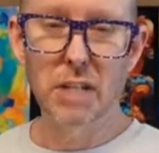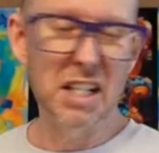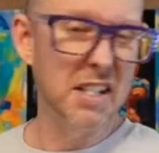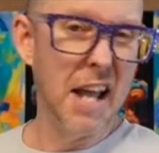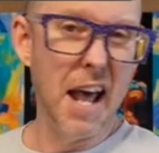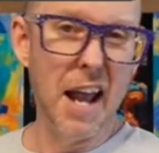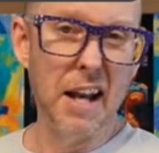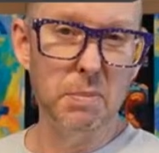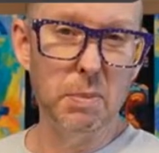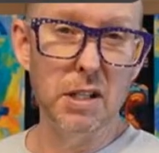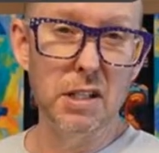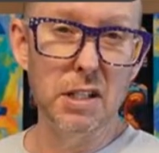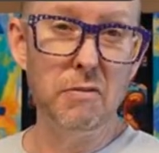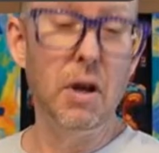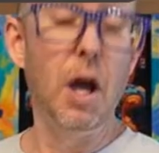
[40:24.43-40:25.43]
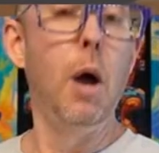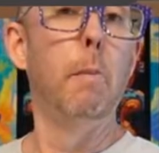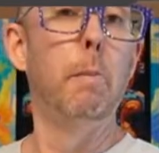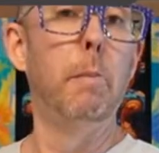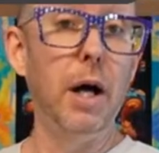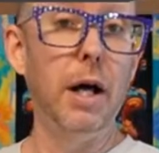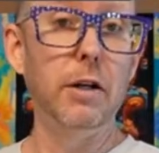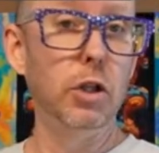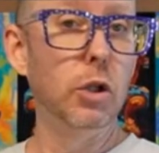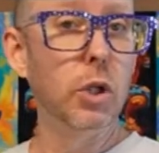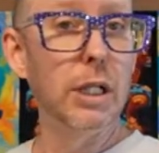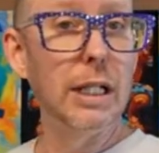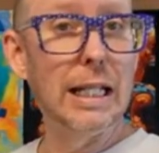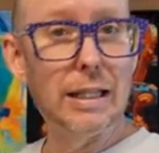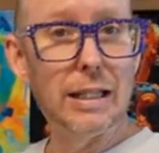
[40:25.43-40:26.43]
it's not expensive, but you
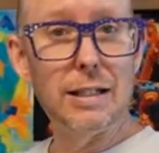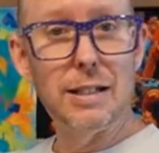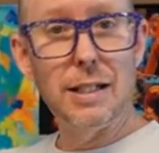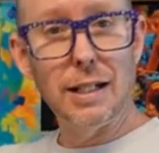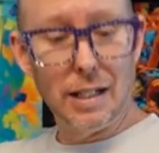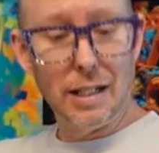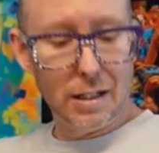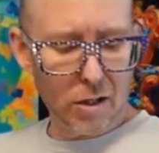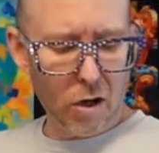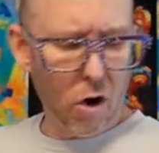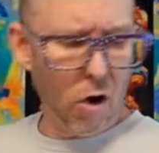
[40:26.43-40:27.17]
can get the tickets